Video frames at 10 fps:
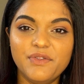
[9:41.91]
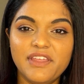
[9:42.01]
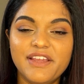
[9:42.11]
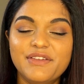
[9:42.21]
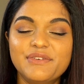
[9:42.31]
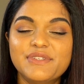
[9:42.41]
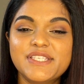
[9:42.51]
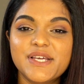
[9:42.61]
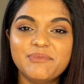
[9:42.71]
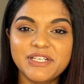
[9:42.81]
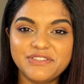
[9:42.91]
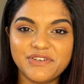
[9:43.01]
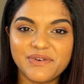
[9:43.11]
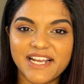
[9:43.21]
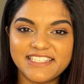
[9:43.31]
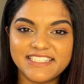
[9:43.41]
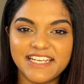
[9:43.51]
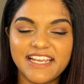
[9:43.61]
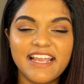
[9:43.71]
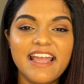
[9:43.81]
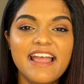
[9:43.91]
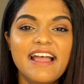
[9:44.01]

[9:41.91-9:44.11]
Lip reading: Thank you so much for watching.